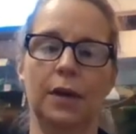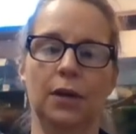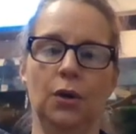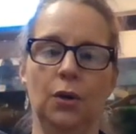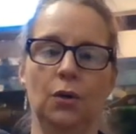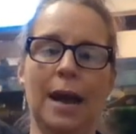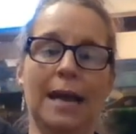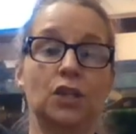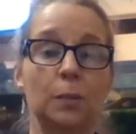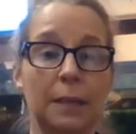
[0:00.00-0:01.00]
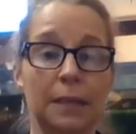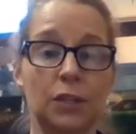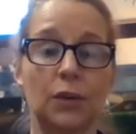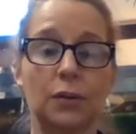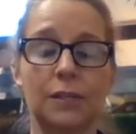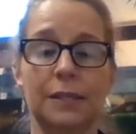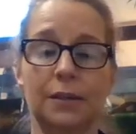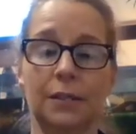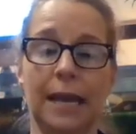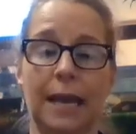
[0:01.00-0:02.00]
who had too many turtles in
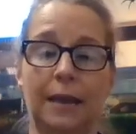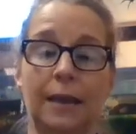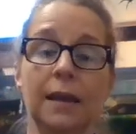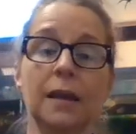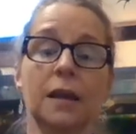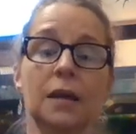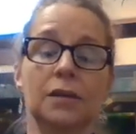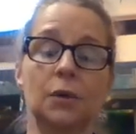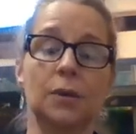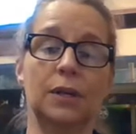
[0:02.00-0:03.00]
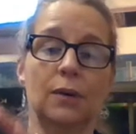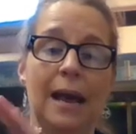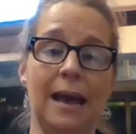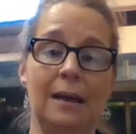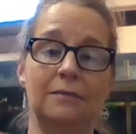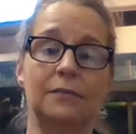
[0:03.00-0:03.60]
their tank. So when you have